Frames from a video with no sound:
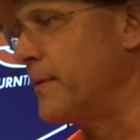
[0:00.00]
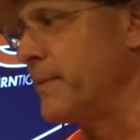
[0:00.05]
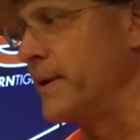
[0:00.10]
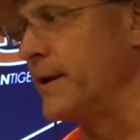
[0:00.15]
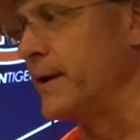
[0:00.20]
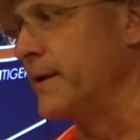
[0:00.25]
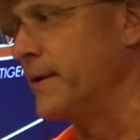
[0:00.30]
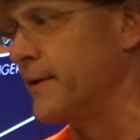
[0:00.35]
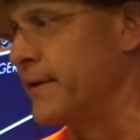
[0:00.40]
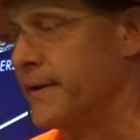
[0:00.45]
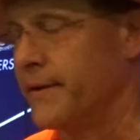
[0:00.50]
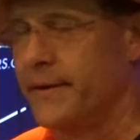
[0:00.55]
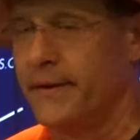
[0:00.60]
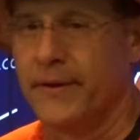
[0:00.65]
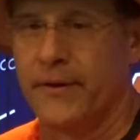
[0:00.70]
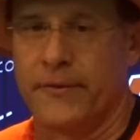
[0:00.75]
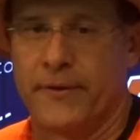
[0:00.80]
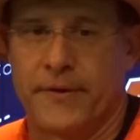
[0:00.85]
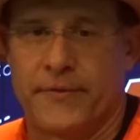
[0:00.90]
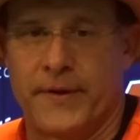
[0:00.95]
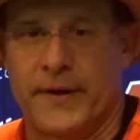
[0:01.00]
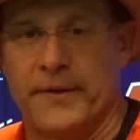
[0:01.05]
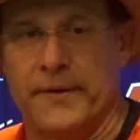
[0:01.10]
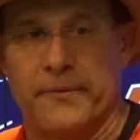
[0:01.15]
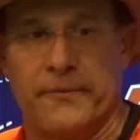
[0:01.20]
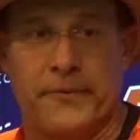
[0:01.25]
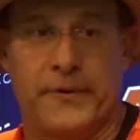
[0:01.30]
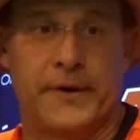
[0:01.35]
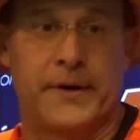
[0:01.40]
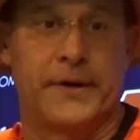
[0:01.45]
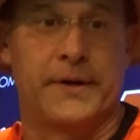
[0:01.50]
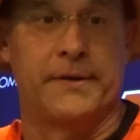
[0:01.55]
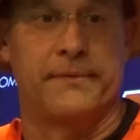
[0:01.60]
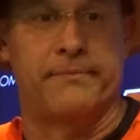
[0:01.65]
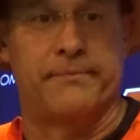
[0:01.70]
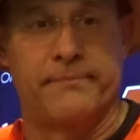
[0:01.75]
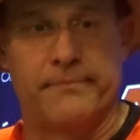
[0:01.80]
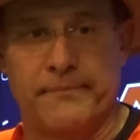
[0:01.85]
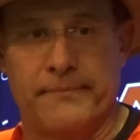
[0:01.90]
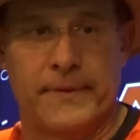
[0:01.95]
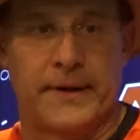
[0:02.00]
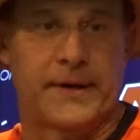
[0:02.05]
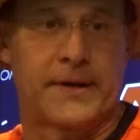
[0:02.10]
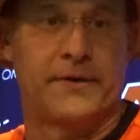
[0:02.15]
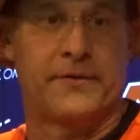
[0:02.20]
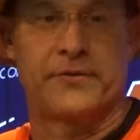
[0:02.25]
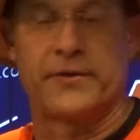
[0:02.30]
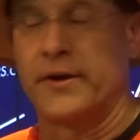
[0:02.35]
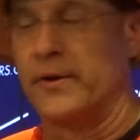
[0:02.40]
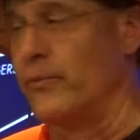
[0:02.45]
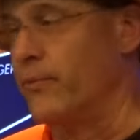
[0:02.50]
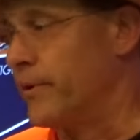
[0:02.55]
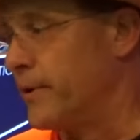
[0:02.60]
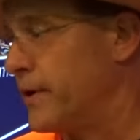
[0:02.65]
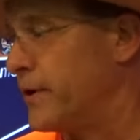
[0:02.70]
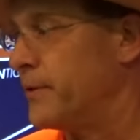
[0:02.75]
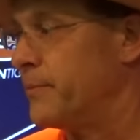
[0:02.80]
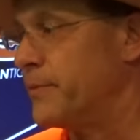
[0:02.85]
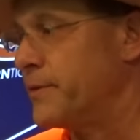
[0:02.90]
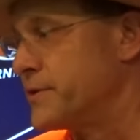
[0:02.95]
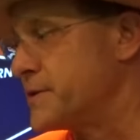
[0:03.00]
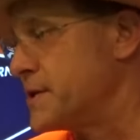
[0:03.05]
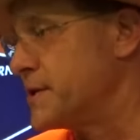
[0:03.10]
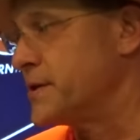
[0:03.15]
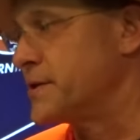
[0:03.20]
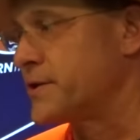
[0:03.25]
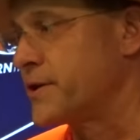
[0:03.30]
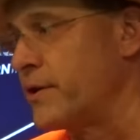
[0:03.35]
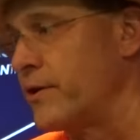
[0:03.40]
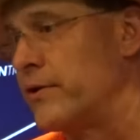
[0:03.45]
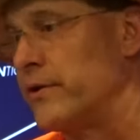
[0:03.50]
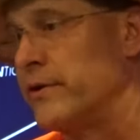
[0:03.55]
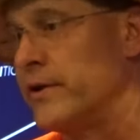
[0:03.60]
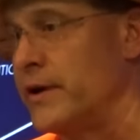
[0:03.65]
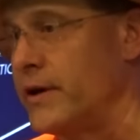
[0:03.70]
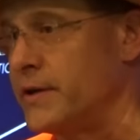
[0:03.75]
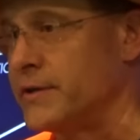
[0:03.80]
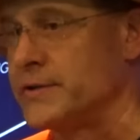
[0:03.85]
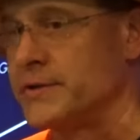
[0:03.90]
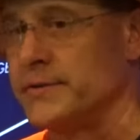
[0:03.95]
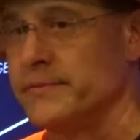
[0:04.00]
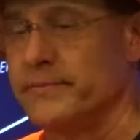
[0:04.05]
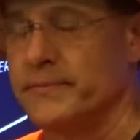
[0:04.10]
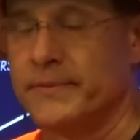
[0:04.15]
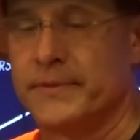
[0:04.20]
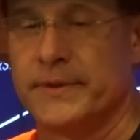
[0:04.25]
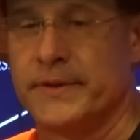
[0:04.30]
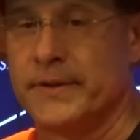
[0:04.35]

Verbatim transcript: I mean, the- only thing that really I can say 100% is Carl Lawson.